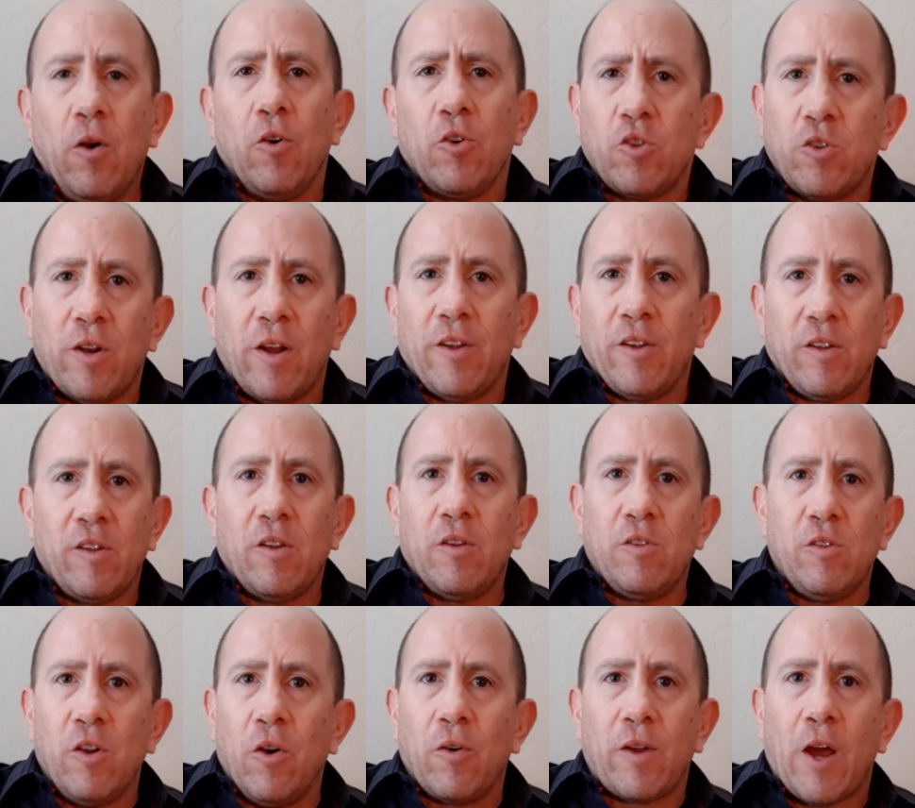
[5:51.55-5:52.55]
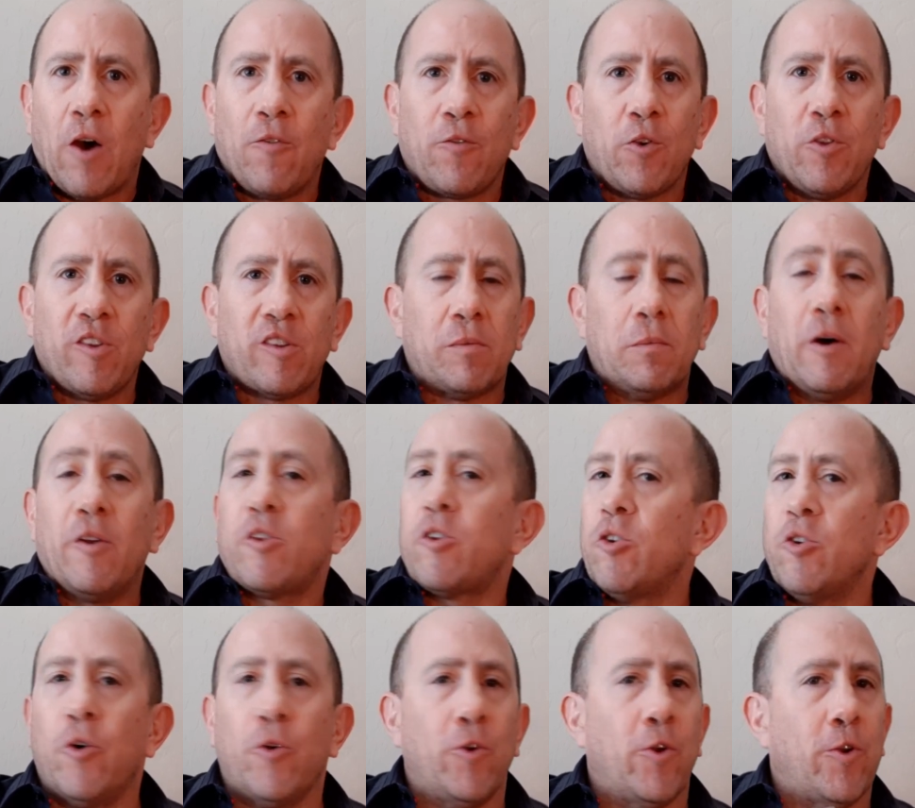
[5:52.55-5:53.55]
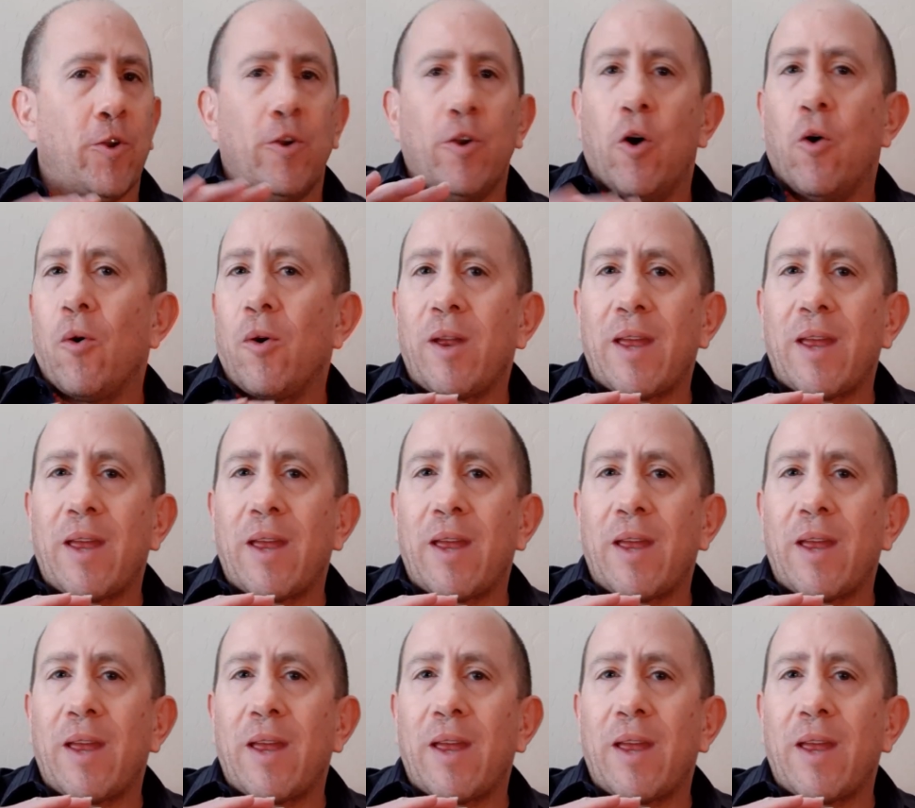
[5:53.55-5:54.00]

Should I, count for this month? No.